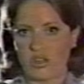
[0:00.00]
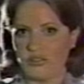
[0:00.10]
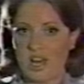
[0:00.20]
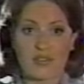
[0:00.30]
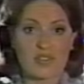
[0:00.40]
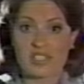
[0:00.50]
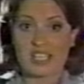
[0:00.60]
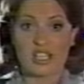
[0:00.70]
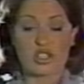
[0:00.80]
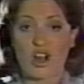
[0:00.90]
A lot of the
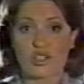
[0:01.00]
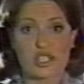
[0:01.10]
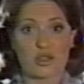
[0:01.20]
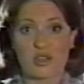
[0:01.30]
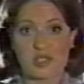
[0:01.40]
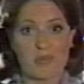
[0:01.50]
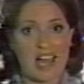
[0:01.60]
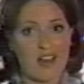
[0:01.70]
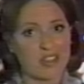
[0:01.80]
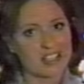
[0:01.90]
teens are serious
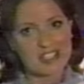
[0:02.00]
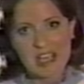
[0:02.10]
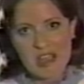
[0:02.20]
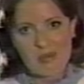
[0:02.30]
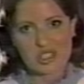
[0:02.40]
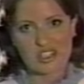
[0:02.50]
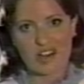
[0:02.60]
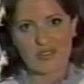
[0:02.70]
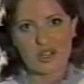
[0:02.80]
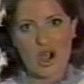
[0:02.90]
about this, but you
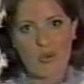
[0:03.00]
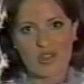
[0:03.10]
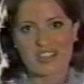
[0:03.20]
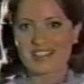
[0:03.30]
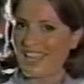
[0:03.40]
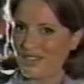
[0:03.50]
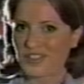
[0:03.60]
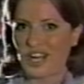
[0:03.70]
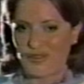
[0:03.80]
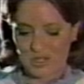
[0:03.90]
never know what this kind of
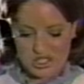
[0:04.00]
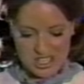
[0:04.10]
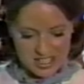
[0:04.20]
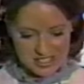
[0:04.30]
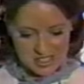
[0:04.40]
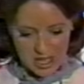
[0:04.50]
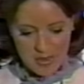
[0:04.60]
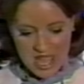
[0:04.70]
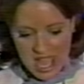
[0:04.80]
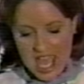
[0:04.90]
coverage does to them.
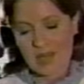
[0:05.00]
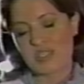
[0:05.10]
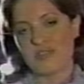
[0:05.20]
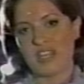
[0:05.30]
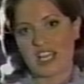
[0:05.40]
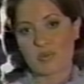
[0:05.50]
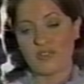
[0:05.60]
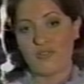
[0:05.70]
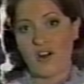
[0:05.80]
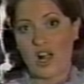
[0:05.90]
MTV has been
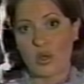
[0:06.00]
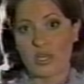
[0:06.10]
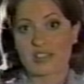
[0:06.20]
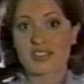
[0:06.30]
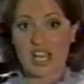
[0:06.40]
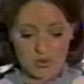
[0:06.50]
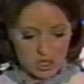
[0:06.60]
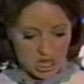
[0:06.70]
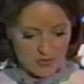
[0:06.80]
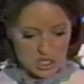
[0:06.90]
following
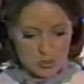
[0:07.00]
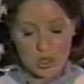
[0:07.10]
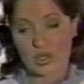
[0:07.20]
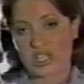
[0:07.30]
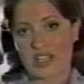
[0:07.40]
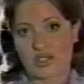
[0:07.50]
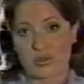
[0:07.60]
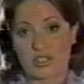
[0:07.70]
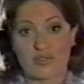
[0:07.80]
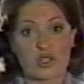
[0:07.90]
several of these protests through
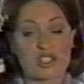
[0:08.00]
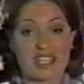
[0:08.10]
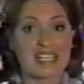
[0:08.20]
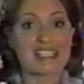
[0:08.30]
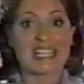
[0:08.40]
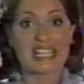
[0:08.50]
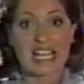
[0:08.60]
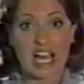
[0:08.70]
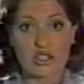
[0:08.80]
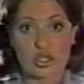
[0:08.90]
different cities in the
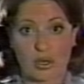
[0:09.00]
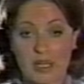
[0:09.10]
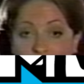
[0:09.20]
country.